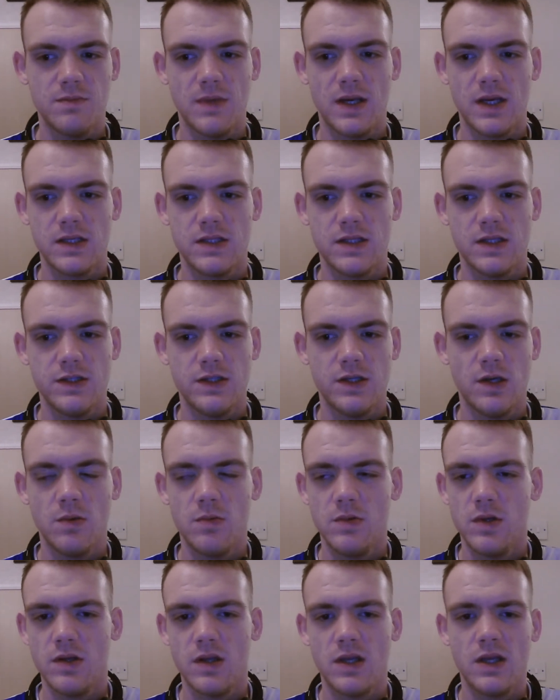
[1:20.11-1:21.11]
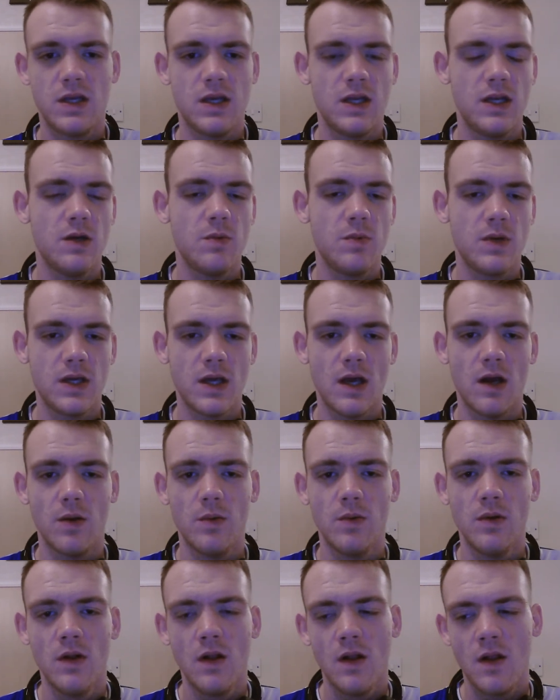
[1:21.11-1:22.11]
makes it 2, and you're thinking, here we go.